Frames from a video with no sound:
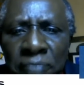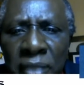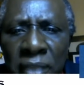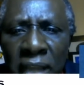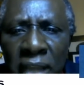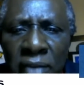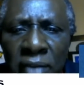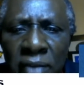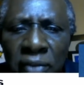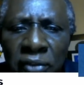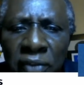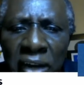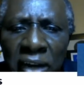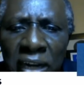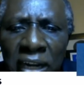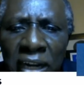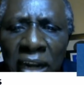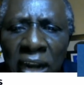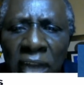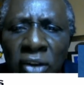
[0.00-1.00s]
then you find
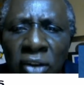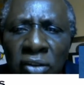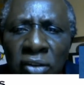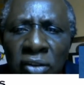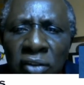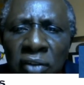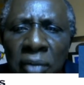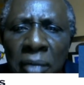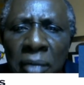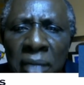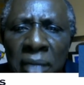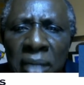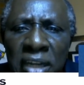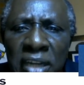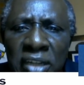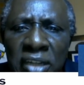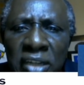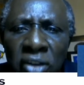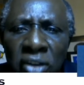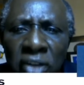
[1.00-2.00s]
that a lot of our money
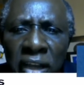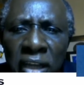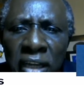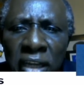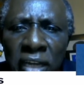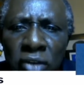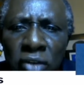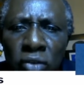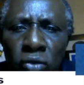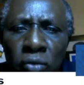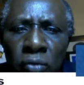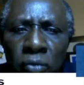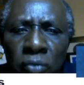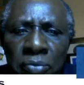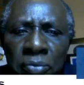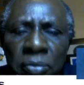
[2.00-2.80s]
is going into